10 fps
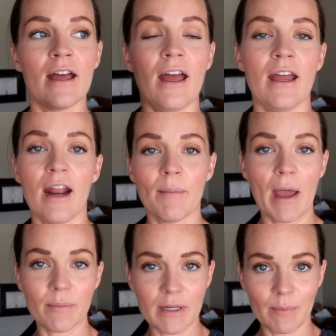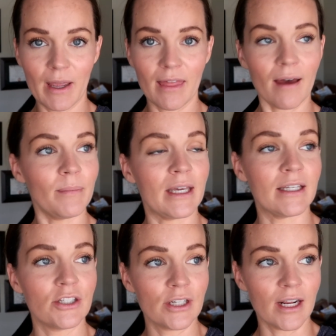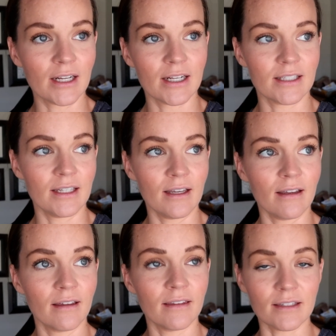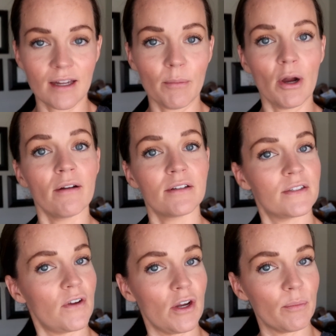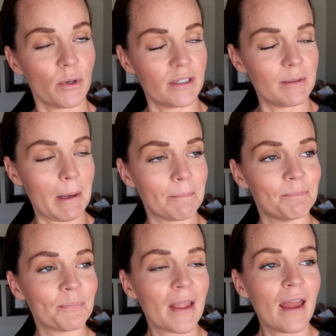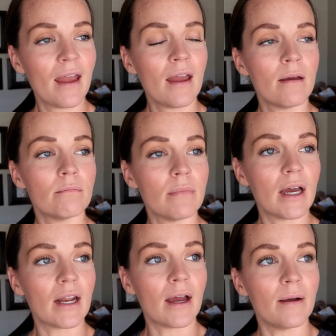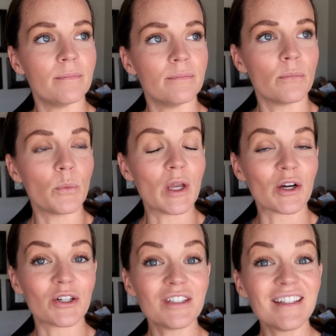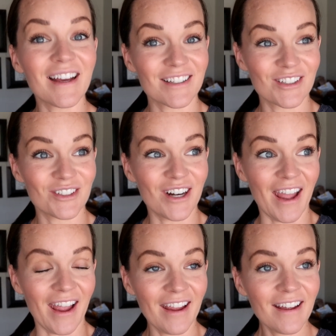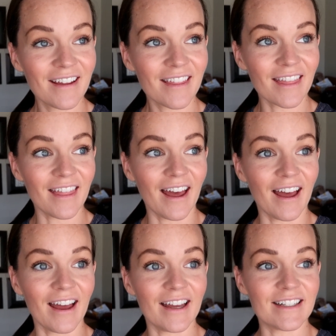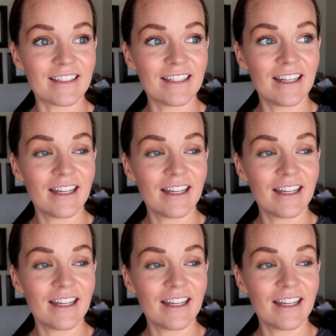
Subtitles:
And I'm happy to pay that because genetic testing this time around is very important to me. But we heard yesterday that